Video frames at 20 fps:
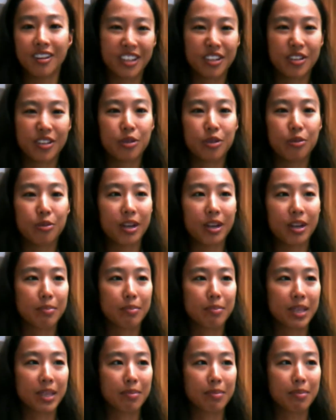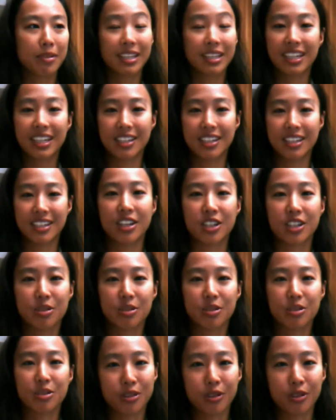You want to be able to get in touch with
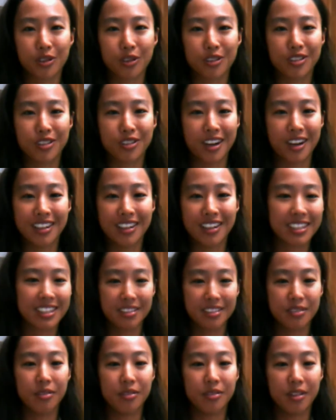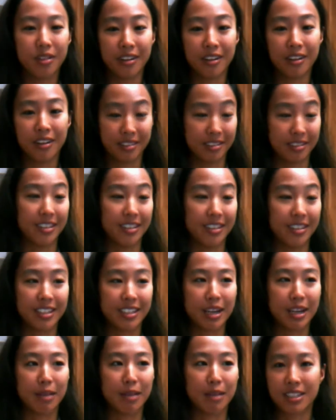your orthodontist in
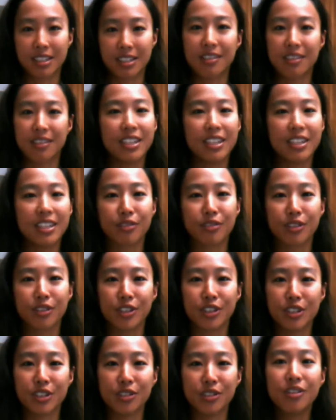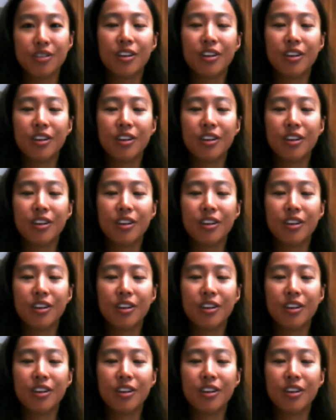times that's convenient for you.